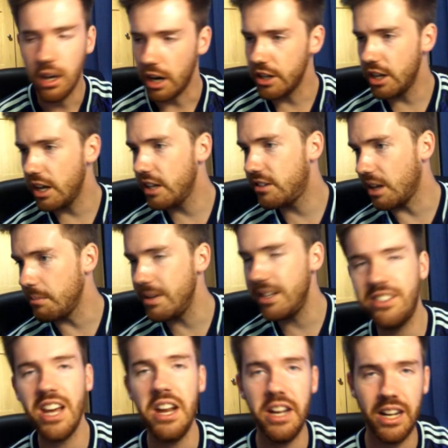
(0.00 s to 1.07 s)
I, know, I
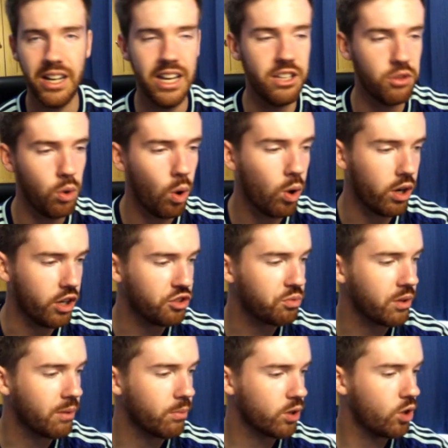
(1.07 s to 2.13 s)
technically it's August
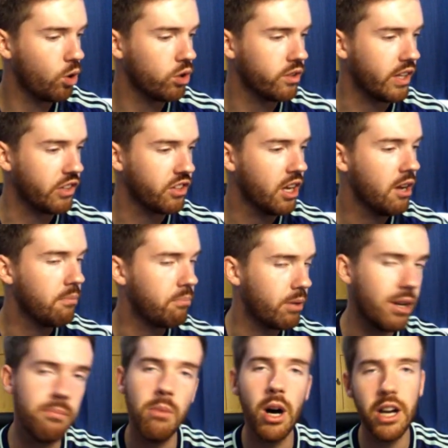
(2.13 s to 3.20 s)
when I'm recording this,
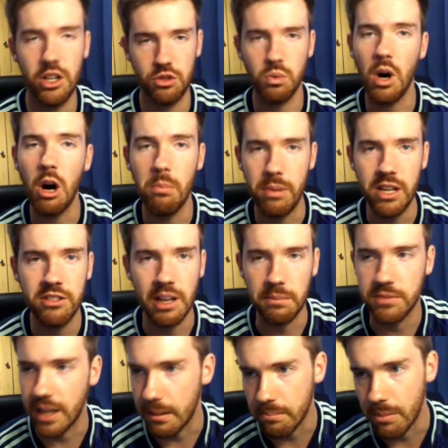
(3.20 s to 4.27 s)
but it might as well be
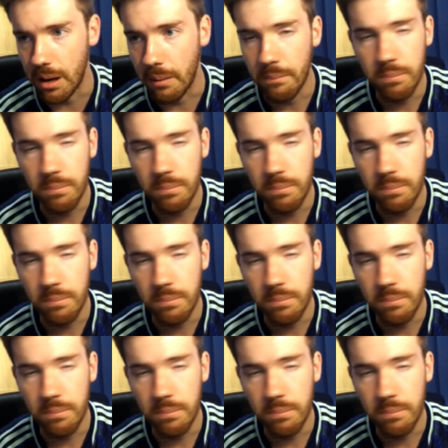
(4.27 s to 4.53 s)
September.